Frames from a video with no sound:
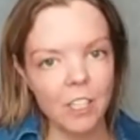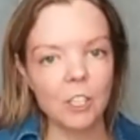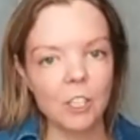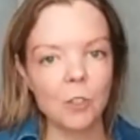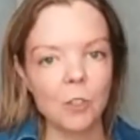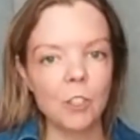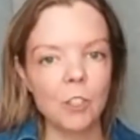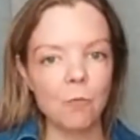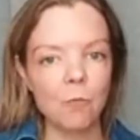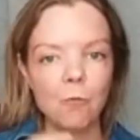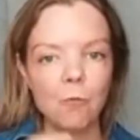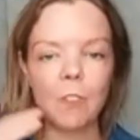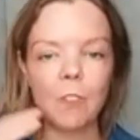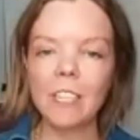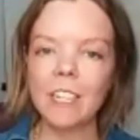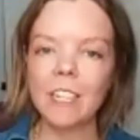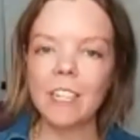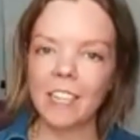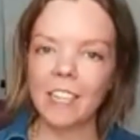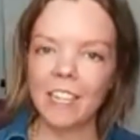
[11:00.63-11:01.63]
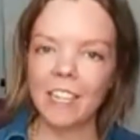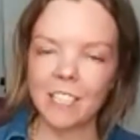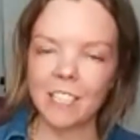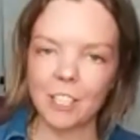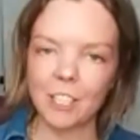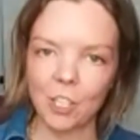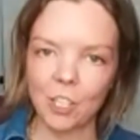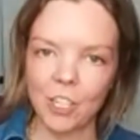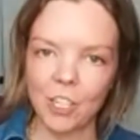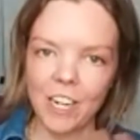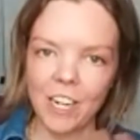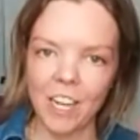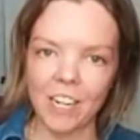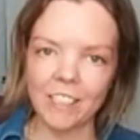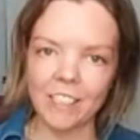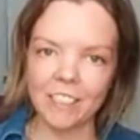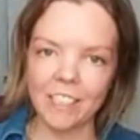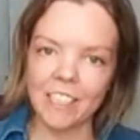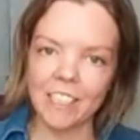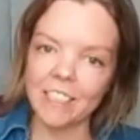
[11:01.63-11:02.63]
So it's really, I like to turn it on
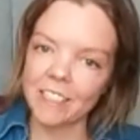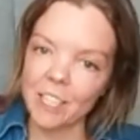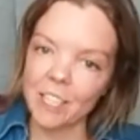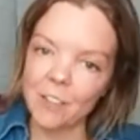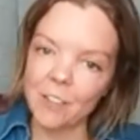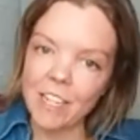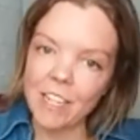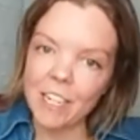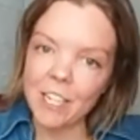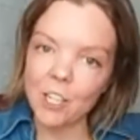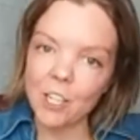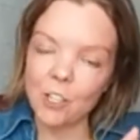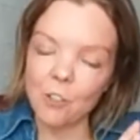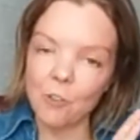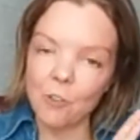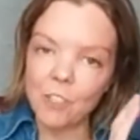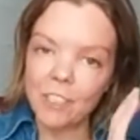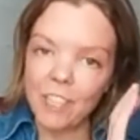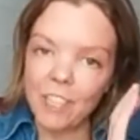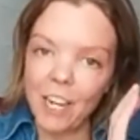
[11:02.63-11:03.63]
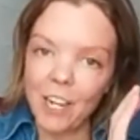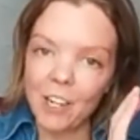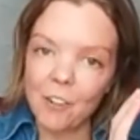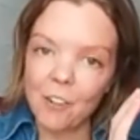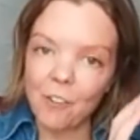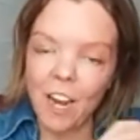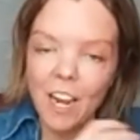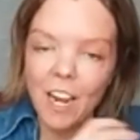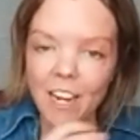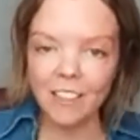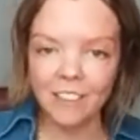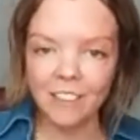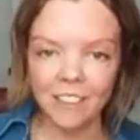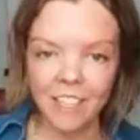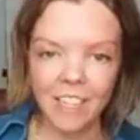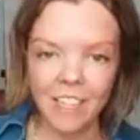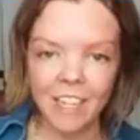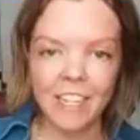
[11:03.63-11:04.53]
its end. Instead of getting your desire to rise,